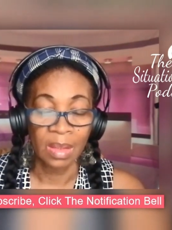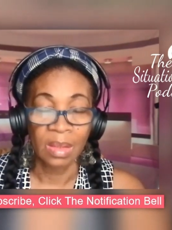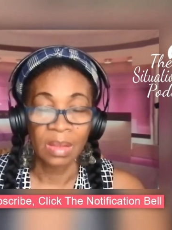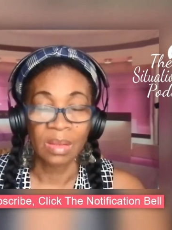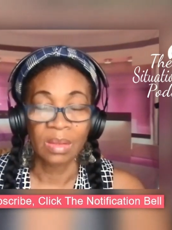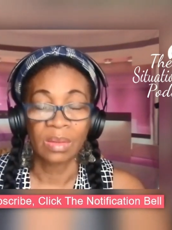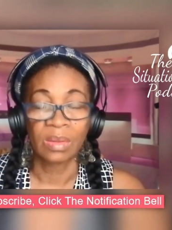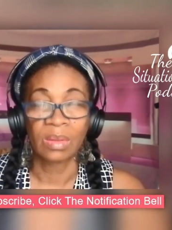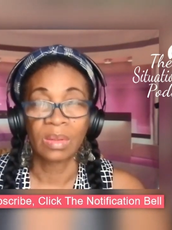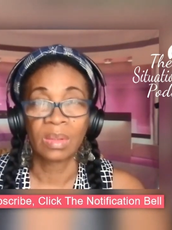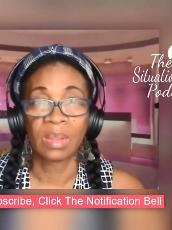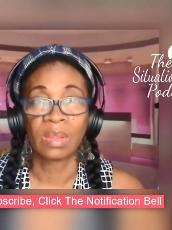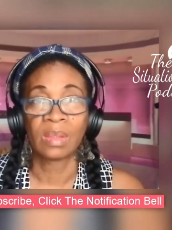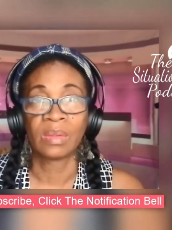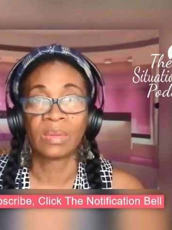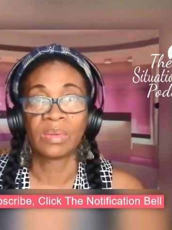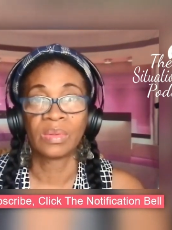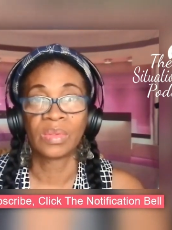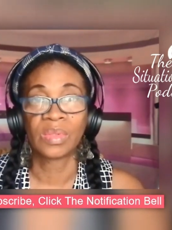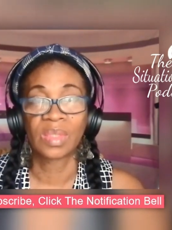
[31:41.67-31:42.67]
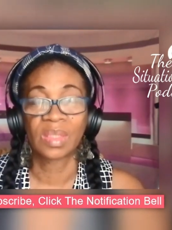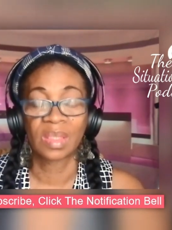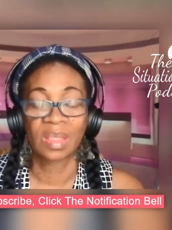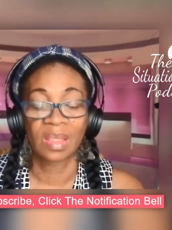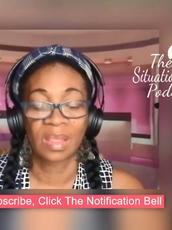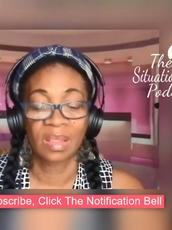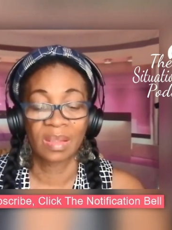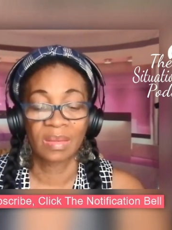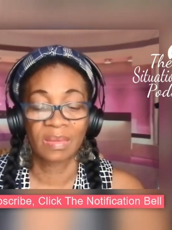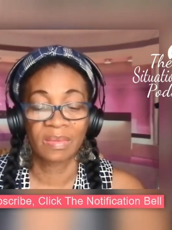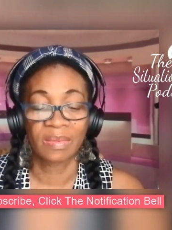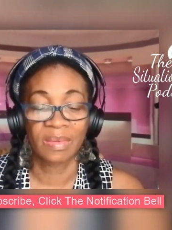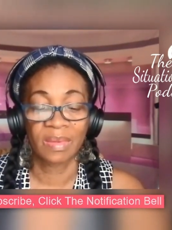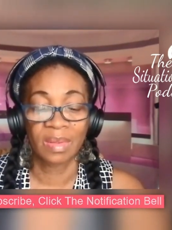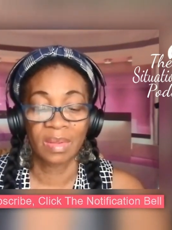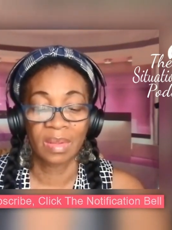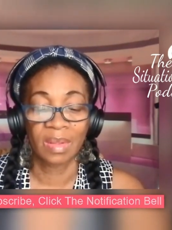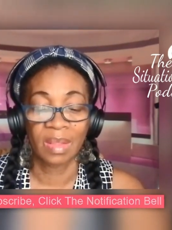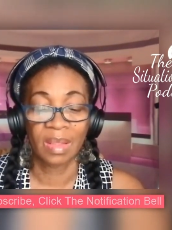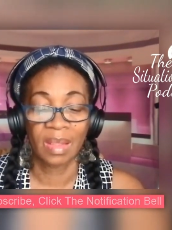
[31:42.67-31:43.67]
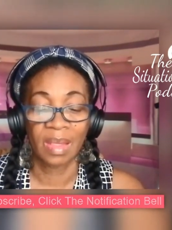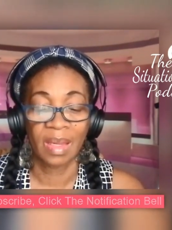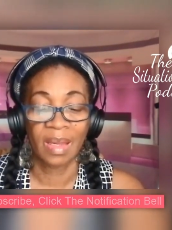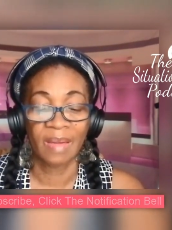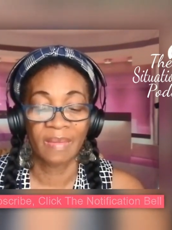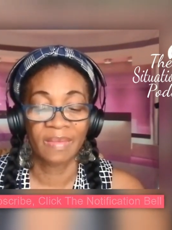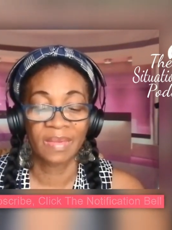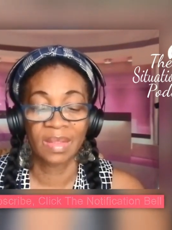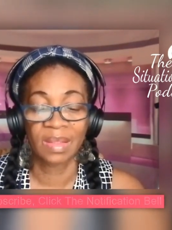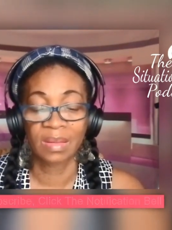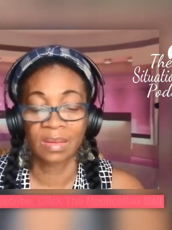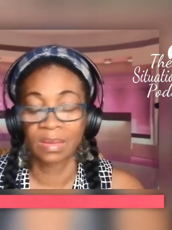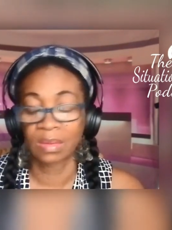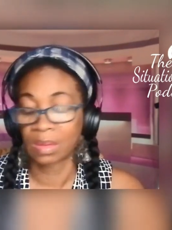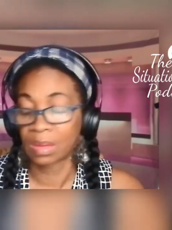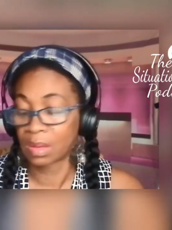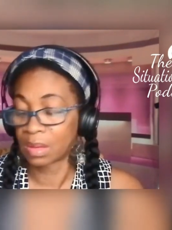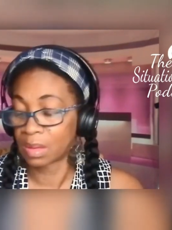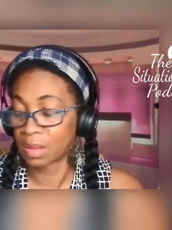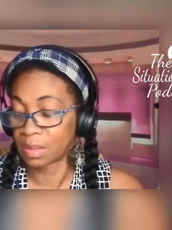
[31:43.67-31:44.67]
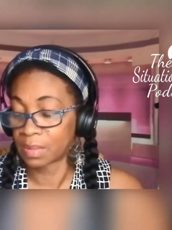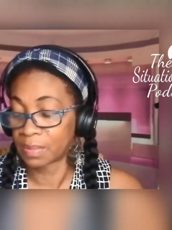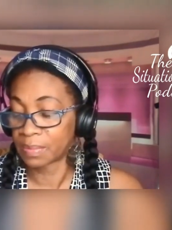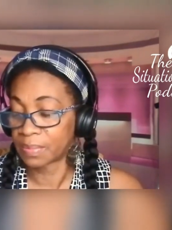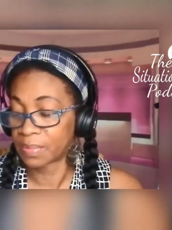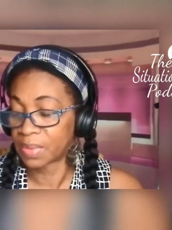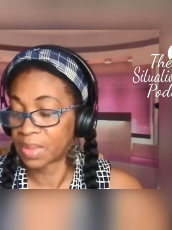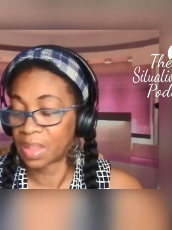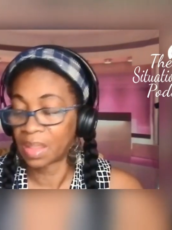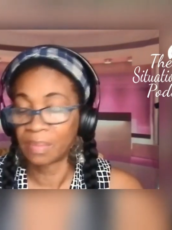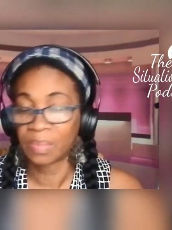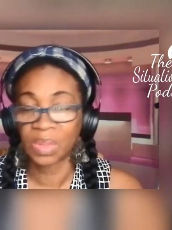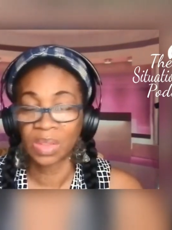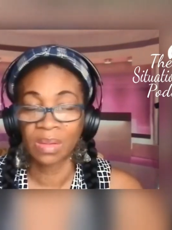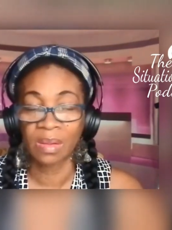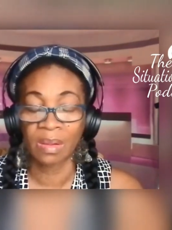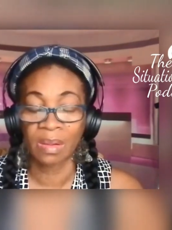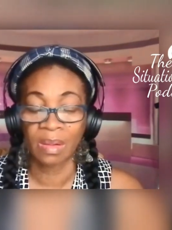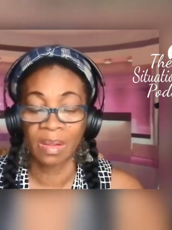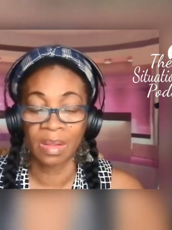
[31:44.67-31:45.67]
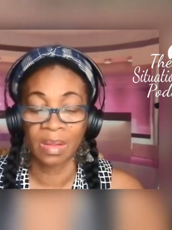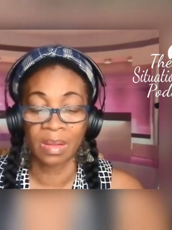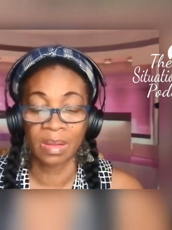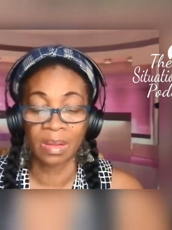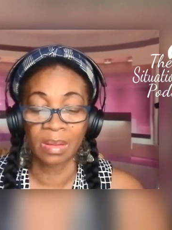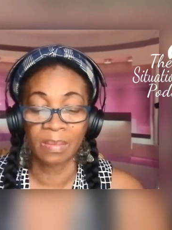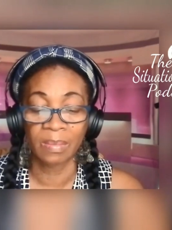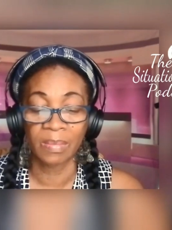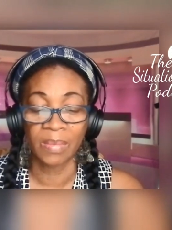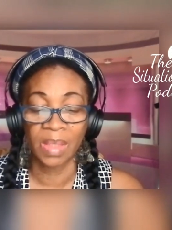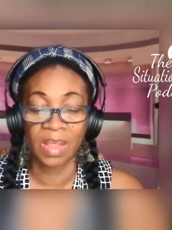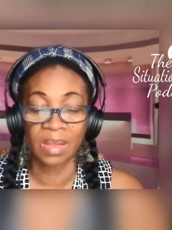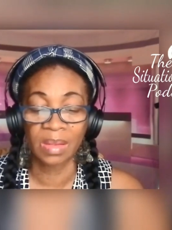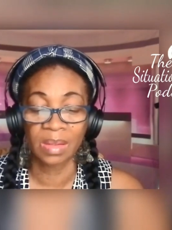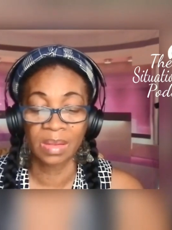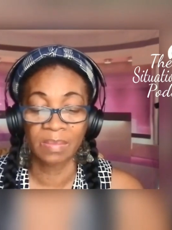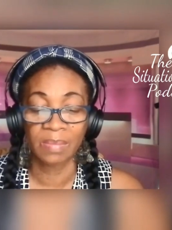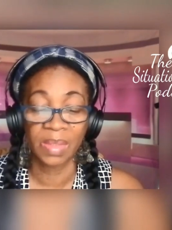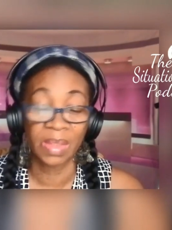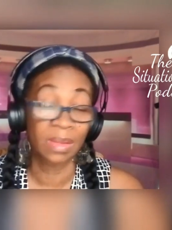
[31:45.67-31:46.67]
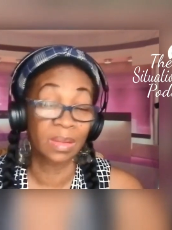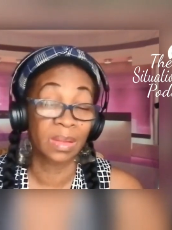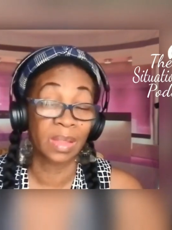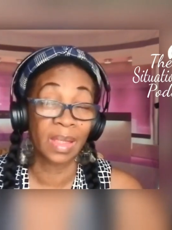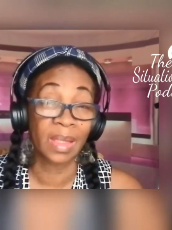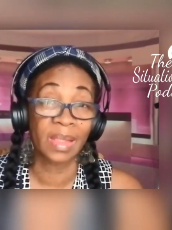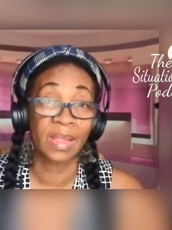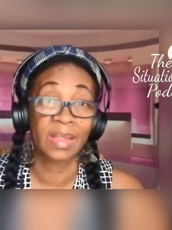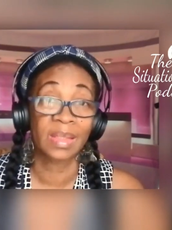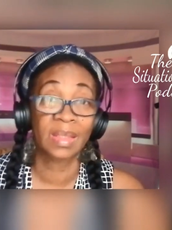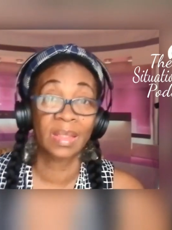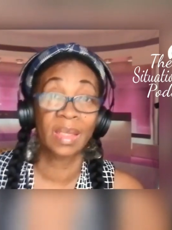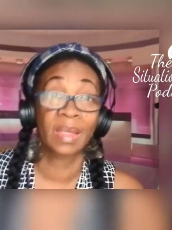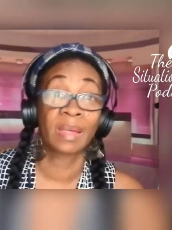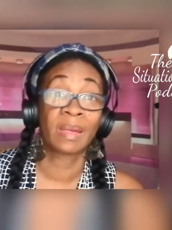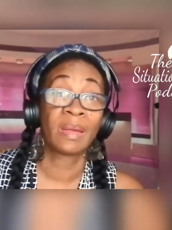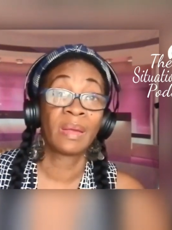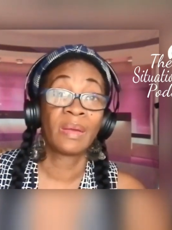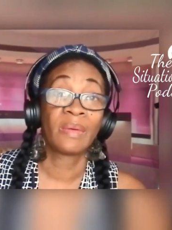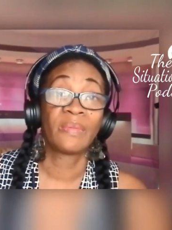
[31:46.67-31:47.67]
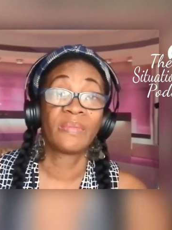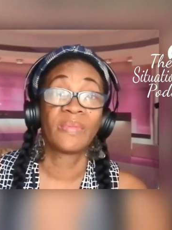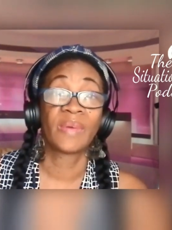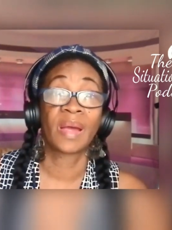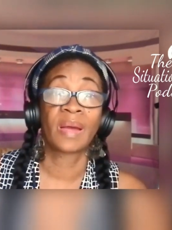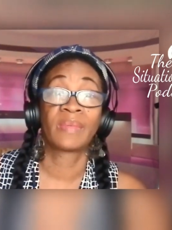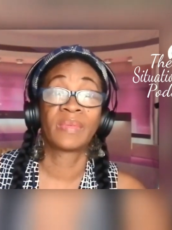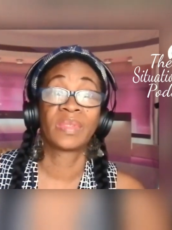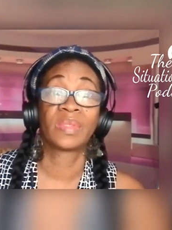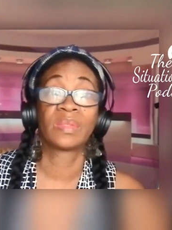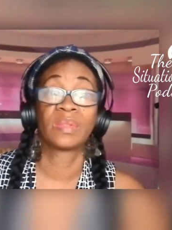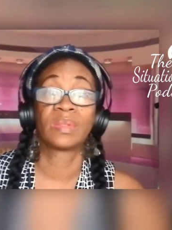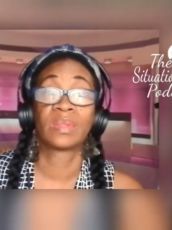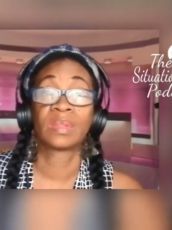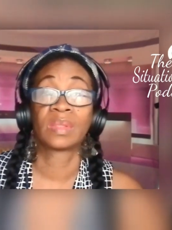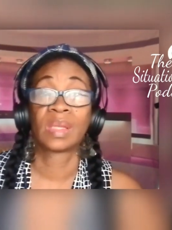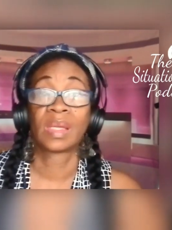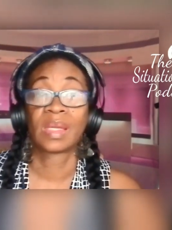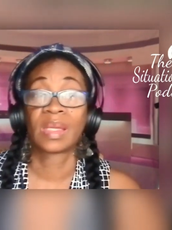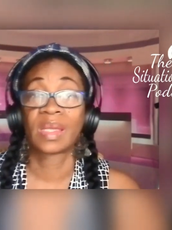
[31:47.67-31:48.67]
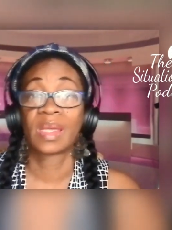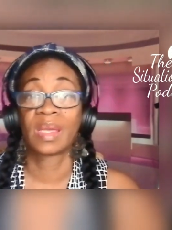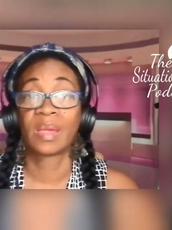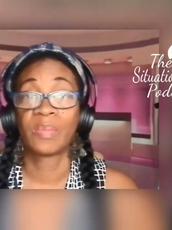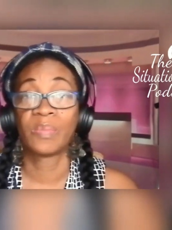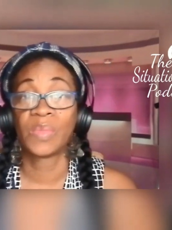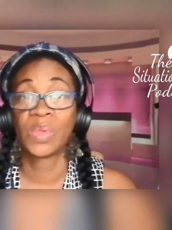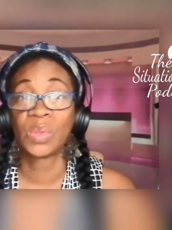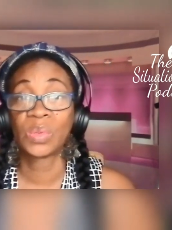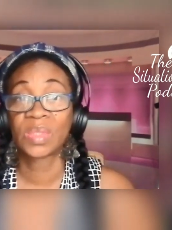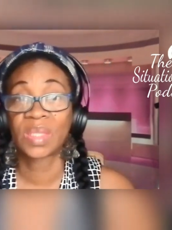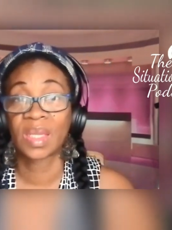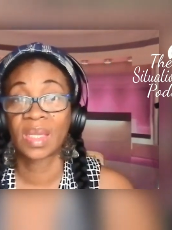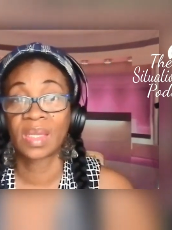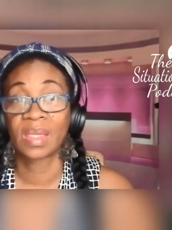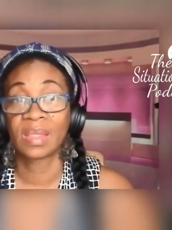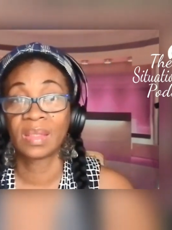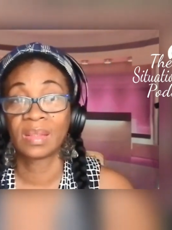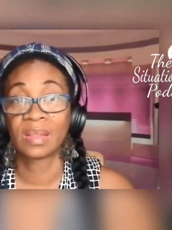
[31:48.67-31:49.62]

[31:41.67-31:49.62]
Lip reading: You still have to keep your guard up because like I say, viruses can mutate.